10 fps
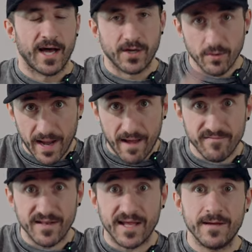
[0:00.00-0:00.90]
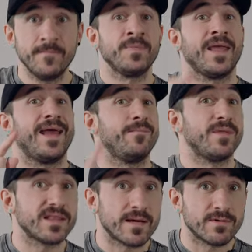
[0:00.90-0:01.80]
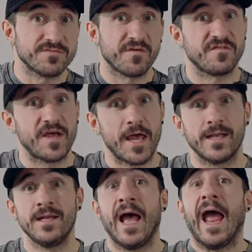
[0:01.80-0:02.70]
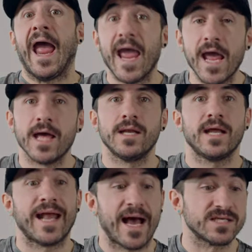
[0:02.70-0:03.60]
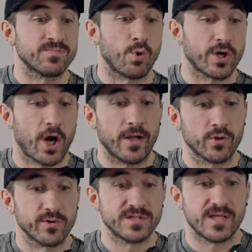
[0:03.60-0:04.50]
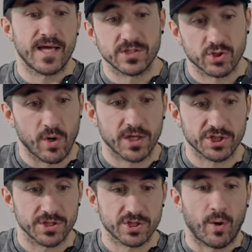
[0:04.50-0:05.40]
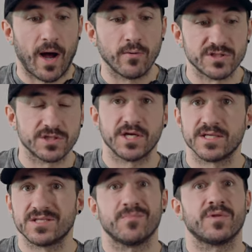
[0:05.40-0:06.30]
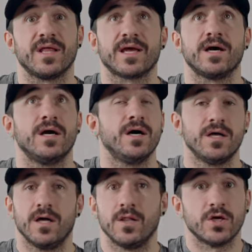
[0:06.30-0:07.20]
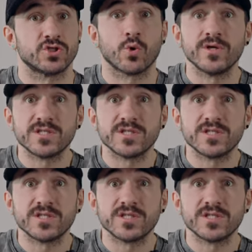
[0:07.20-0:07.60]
I don't have any and I'm not that much of a fan and it has more calories than sriracha. So I would suggest something like a, a, a soy